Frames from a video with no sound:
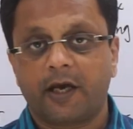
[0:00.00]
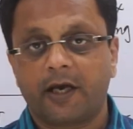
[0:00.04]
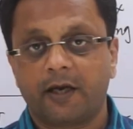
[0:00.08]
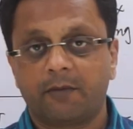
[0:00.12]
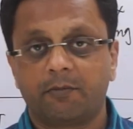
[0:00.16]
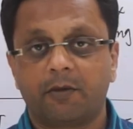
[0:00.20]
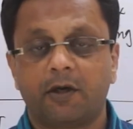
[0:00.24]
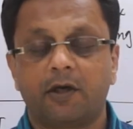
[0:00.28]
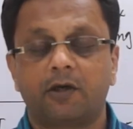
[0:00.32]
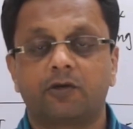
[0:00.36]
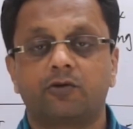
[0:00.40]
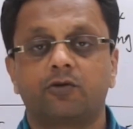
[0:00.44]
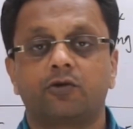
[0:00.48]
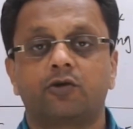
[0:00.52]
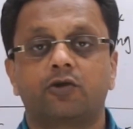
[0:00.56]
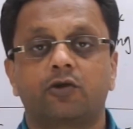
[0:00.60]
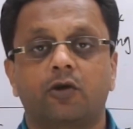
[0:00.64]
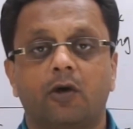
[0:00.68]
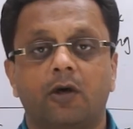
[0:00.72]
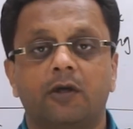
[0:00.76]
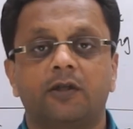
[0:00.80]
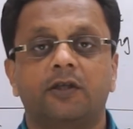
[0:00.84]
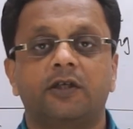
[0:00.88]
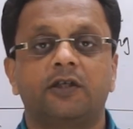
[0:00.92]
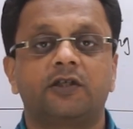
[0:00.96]
able to
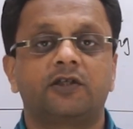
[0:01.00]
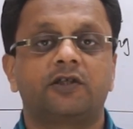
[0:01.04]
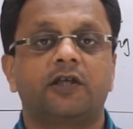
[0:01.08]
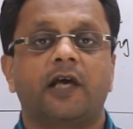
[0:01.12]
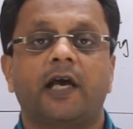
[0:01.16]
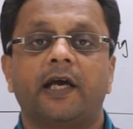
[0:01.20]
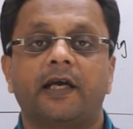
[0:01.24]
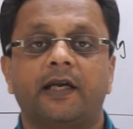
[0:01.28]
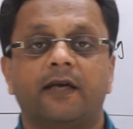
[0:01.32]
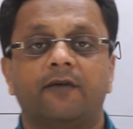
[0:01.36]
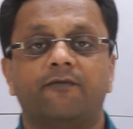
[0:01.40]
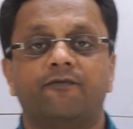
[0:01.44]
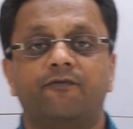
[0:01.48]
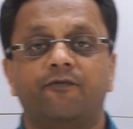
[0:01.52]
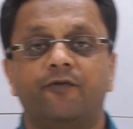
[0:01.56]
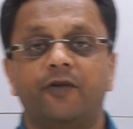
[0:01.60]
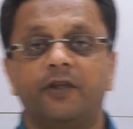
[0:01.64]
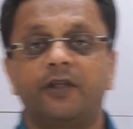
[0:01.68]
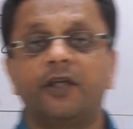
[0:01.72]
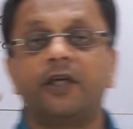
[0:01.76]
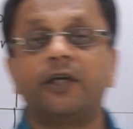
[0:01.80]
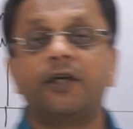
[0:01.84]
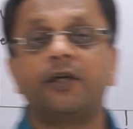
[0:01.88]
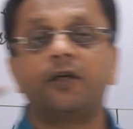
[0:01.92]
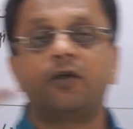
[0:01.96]
draw this diagram
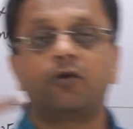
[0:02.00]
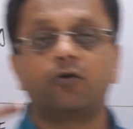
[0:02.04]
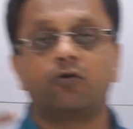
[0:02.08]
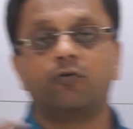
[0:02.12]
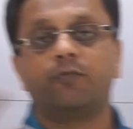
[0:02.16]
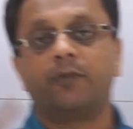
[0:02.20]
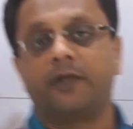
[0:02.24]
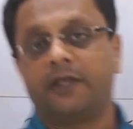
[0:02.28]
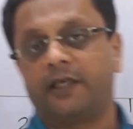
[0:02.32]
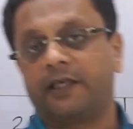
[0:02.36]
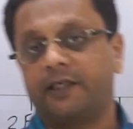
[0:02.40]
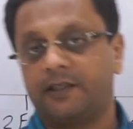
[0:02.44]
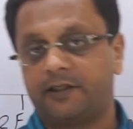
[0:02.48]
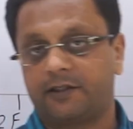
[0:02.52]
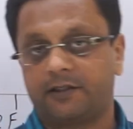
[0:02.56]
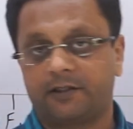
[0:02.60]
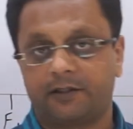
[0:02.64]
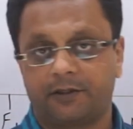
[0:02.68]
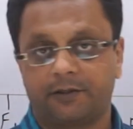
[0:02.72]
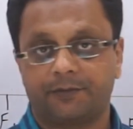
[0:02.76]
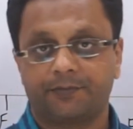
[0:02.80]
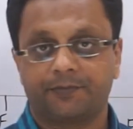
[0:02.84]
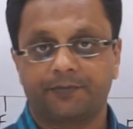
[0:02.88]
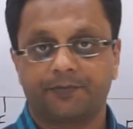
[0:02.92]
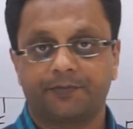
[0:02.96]
within 2
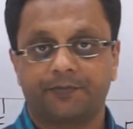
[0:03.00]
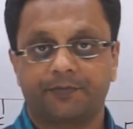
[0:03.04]
minutes.